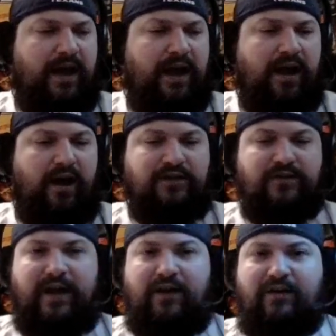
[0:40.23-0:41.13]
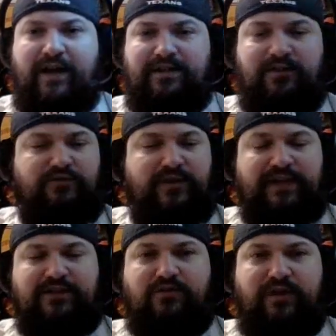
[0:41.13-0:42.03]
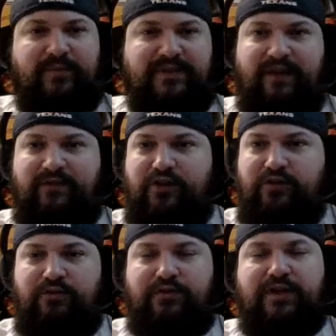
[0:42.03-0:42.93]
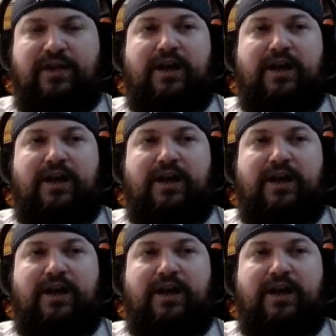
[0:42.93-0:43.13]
Also got all kinds of news. We got Scream 7 news,